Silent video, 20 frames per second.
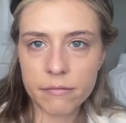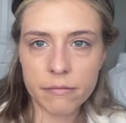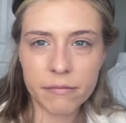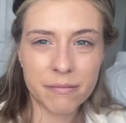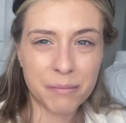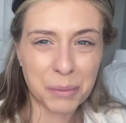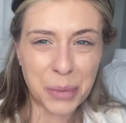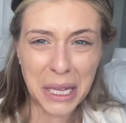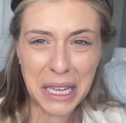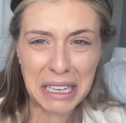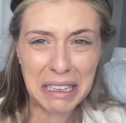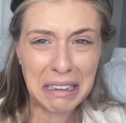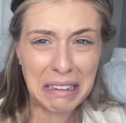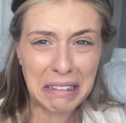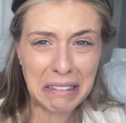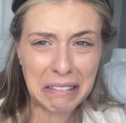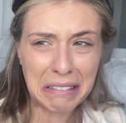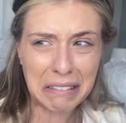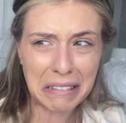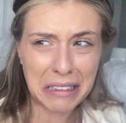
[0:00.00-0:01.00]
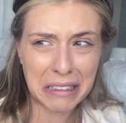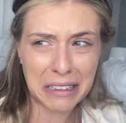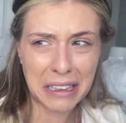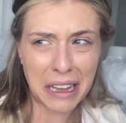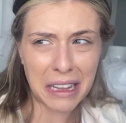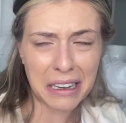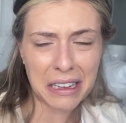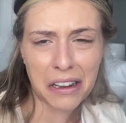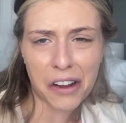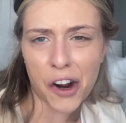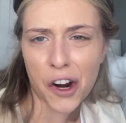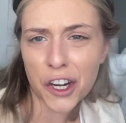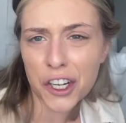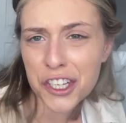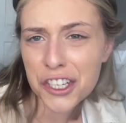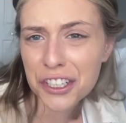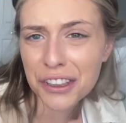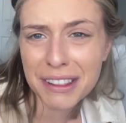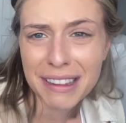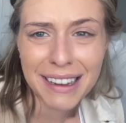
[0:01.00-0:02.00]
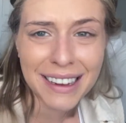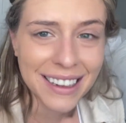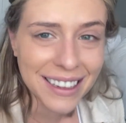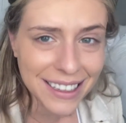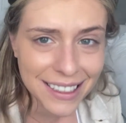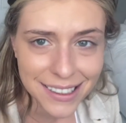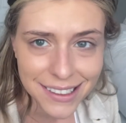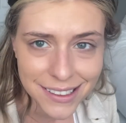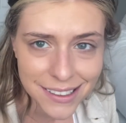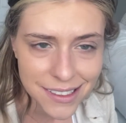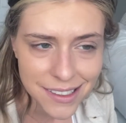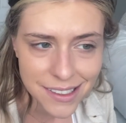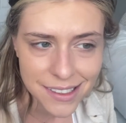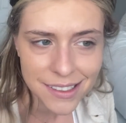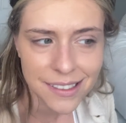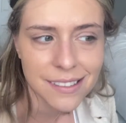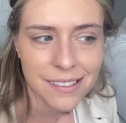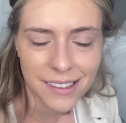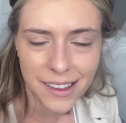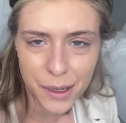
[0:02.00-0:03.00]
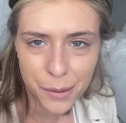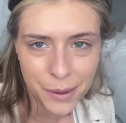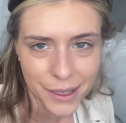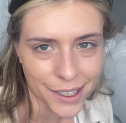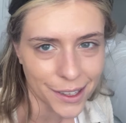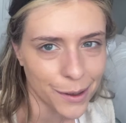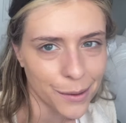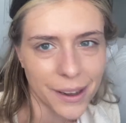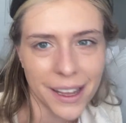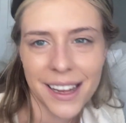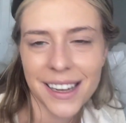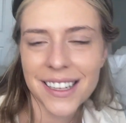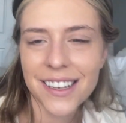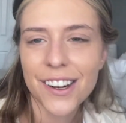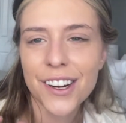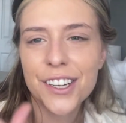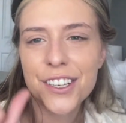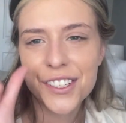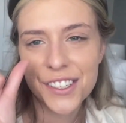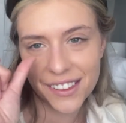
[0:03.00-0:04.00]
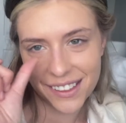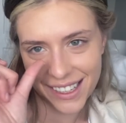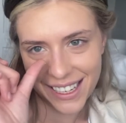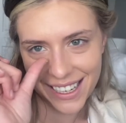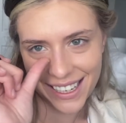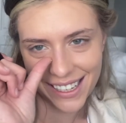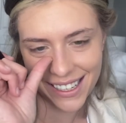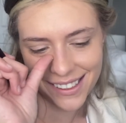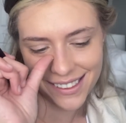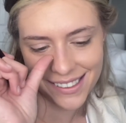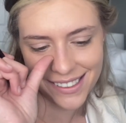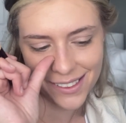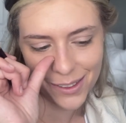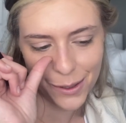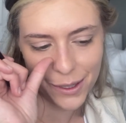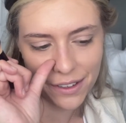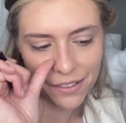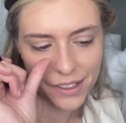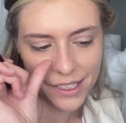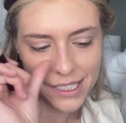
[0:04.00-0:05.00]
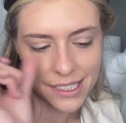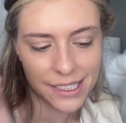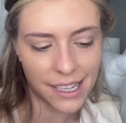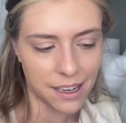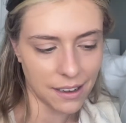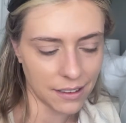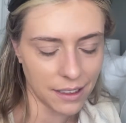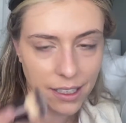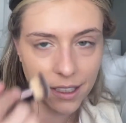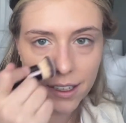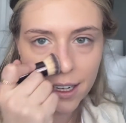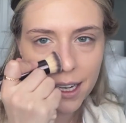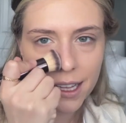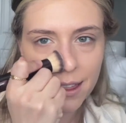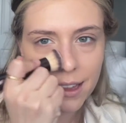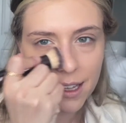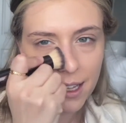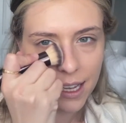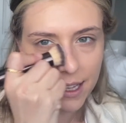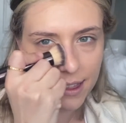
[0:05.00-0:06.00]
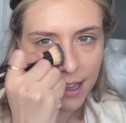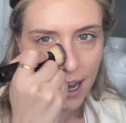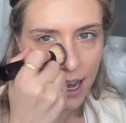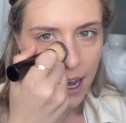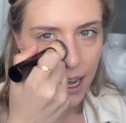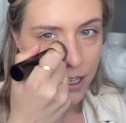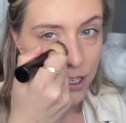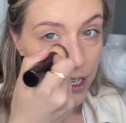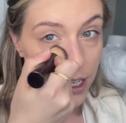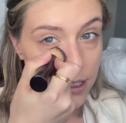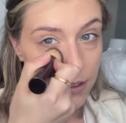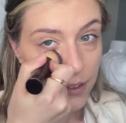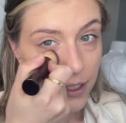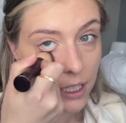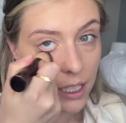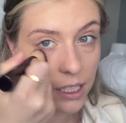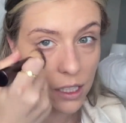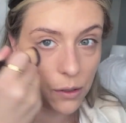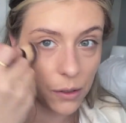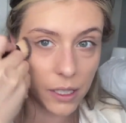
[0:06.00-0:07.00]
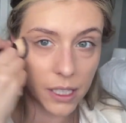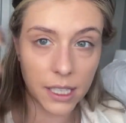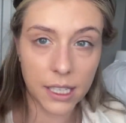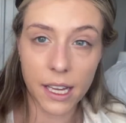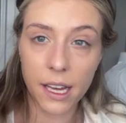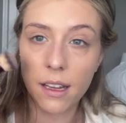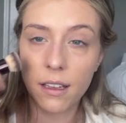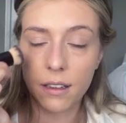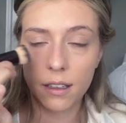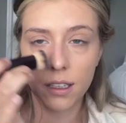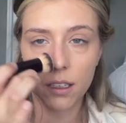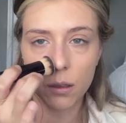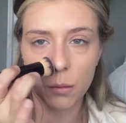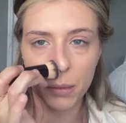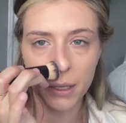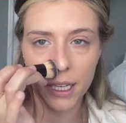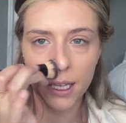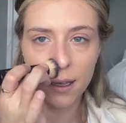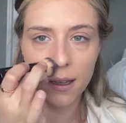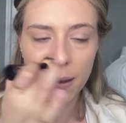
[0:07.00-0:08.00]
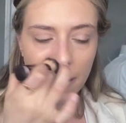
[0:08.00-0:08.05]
blendings, any harsh lines. There we go. Any harsh lines, or if it's settling or anything like that, I just feel like you can get a little bit.